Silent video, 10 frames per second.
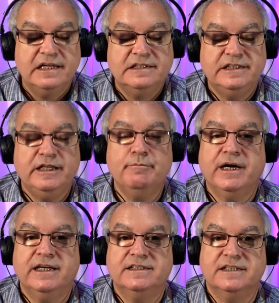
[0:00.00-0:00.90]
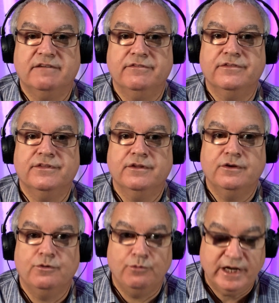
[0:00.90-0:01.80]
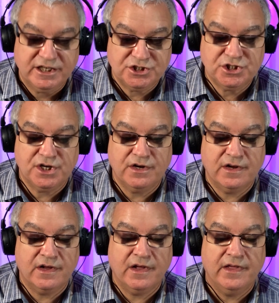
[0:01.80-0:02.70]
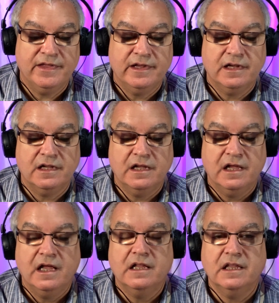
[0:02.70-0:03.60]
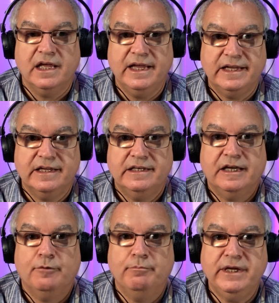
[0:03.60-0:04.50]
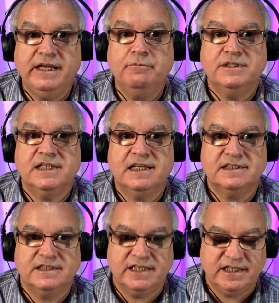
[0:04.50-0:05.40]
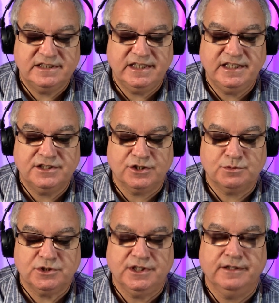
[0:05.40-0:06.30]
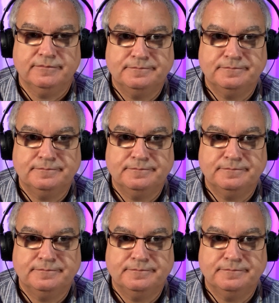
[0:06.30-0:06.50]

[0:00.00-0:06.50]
D minor 7th, wretch, like, now me was that C sus, wasn't it?